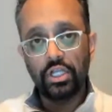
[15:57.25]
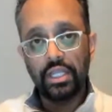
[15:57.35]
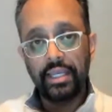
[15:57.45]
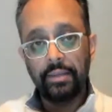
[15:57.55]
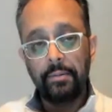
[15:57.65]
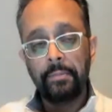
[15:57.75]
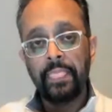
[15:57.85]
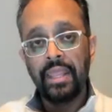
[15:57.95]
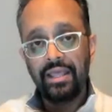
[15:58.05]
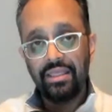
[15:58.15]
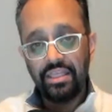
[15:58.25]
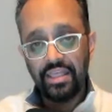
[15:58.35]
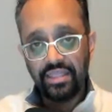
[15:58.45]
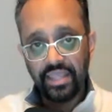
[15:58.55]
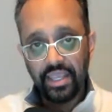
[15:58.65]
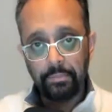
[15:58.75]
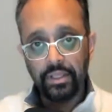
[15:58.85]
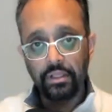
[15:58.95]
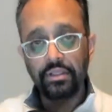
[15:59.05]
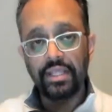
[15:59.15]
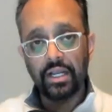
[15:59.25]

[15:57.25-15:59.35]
like? Then they build that